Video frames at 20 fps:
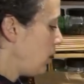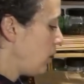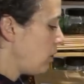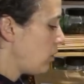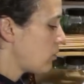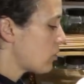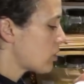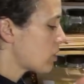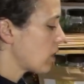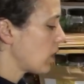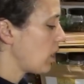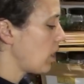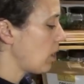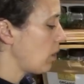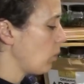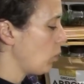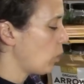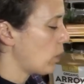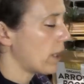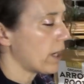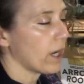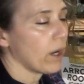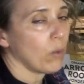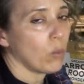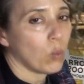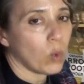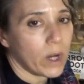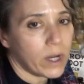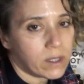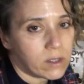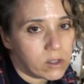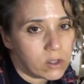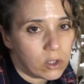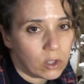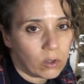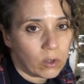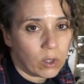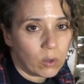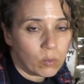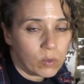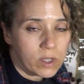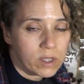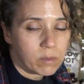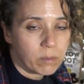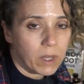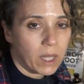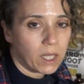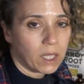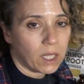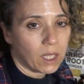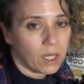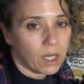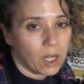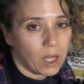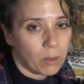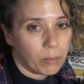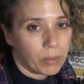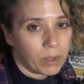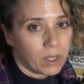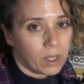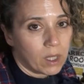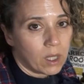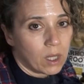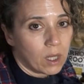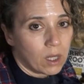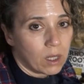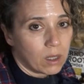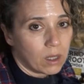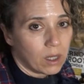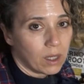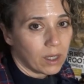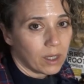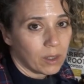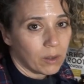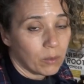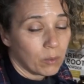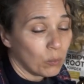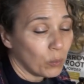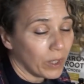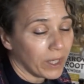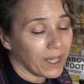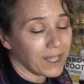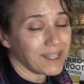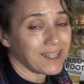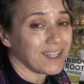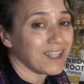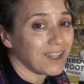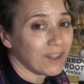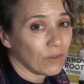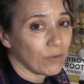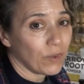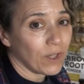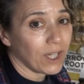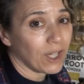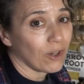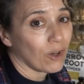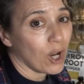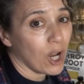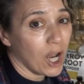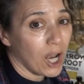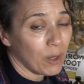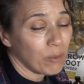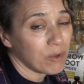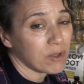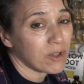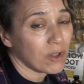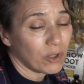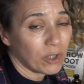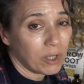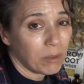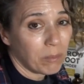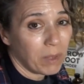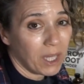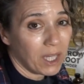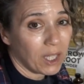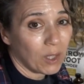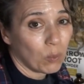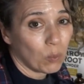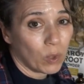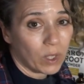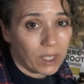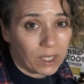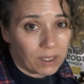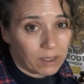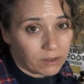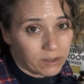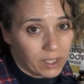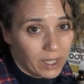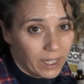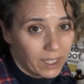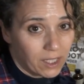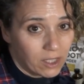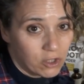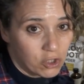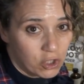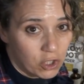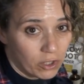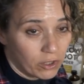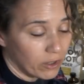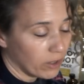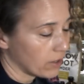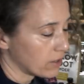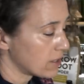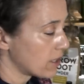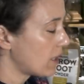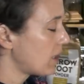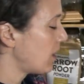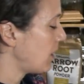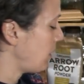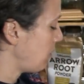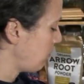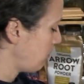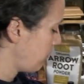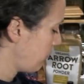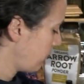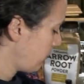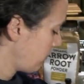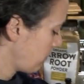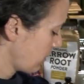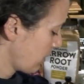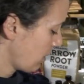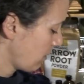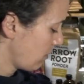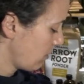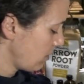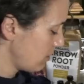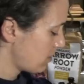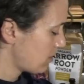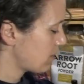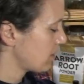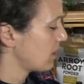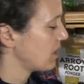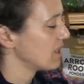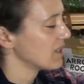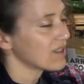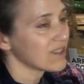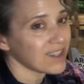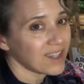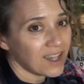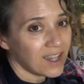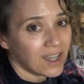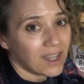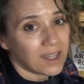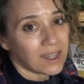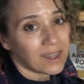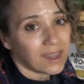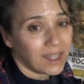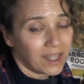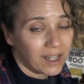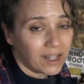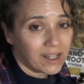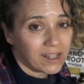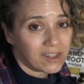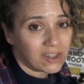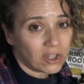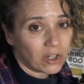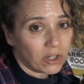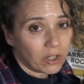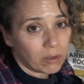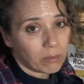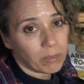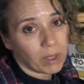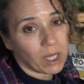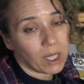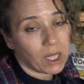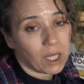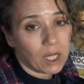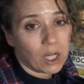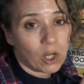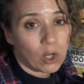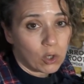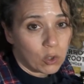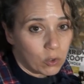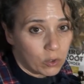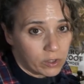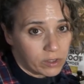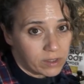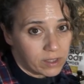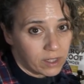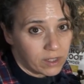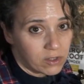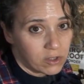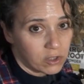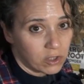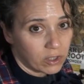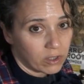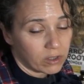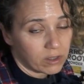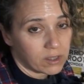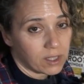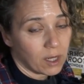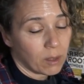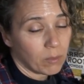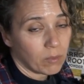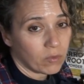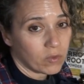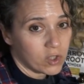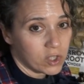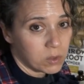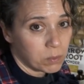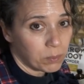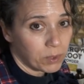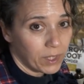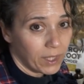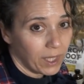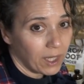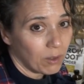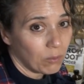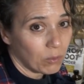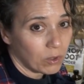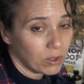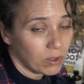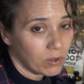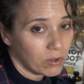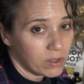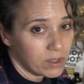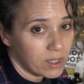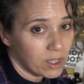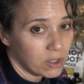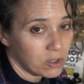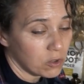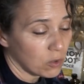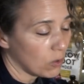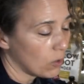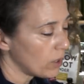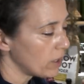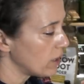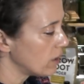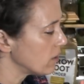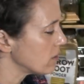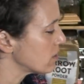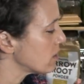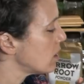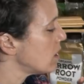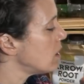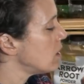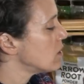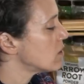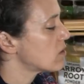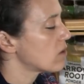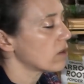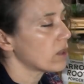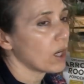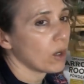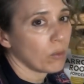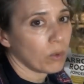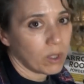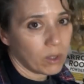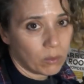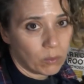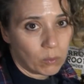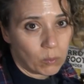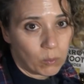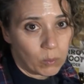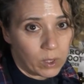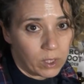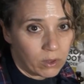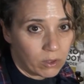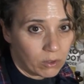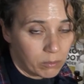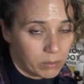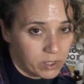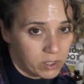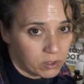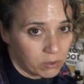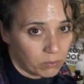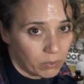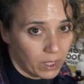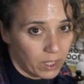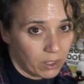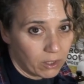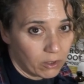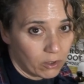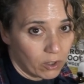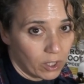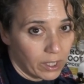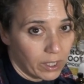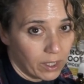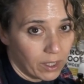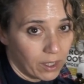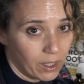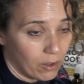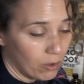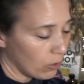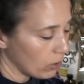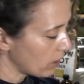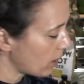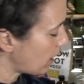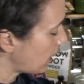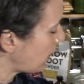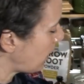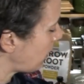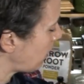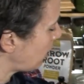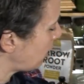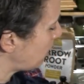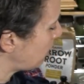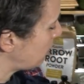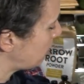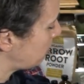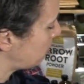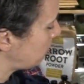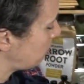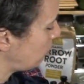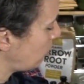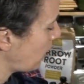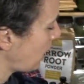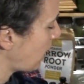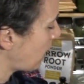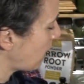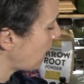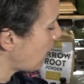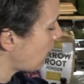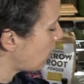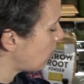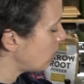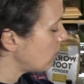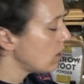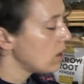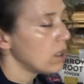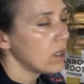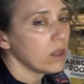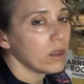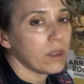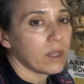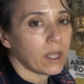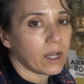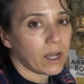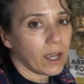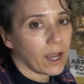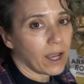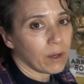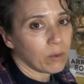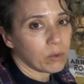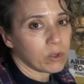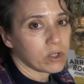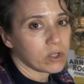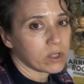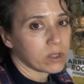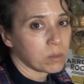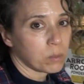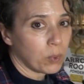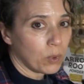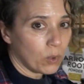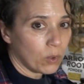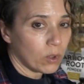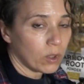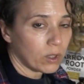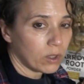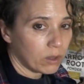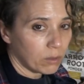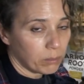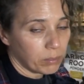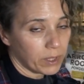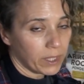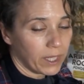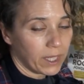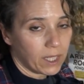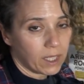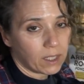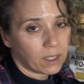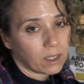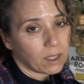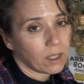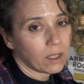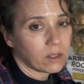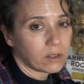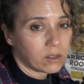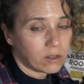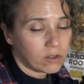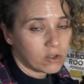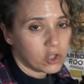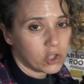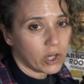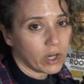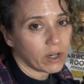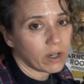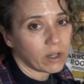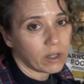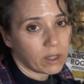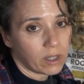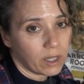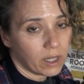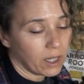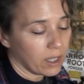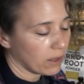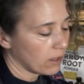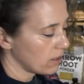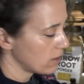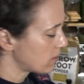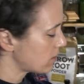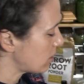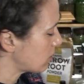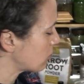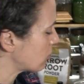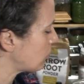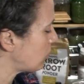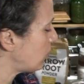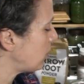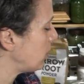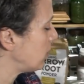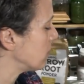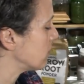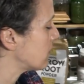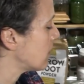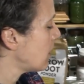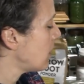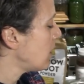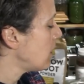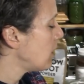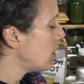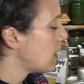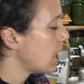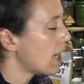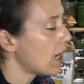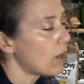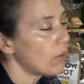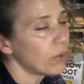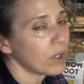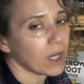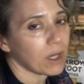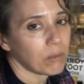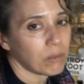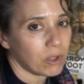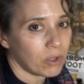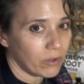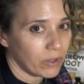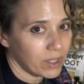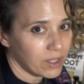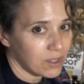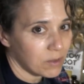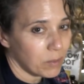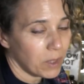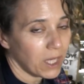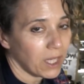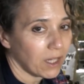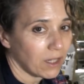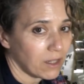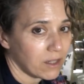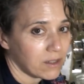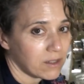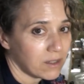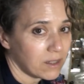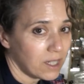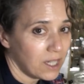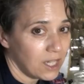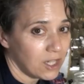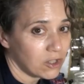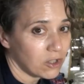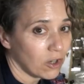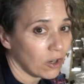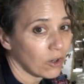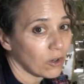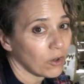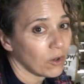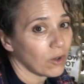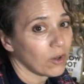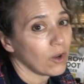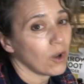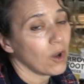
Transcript: usually what I was doing was making up, when I did the video, I was only making 1 little tiny jar at a time, this size. Then I started making a quart-sized jar at a time of just plain with no essential oils, so that when either Mr. Rainer or I ran out, then I would just pour the blend into the jar and then add the essential oils. Now what I'm doing is making us each our